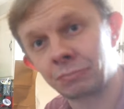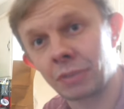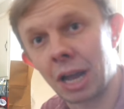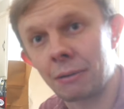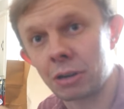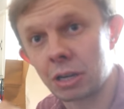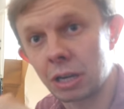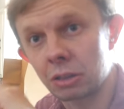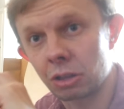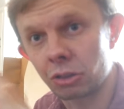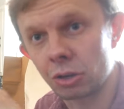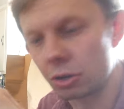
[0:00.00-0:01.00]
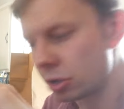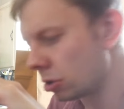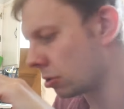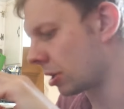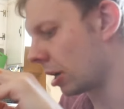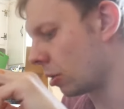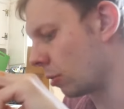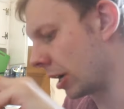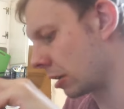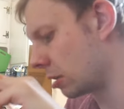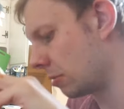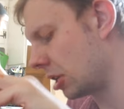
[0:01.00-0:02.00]
I'm gonna get the third suicidal
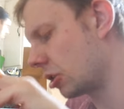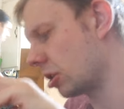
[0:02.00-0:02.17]
wing to beat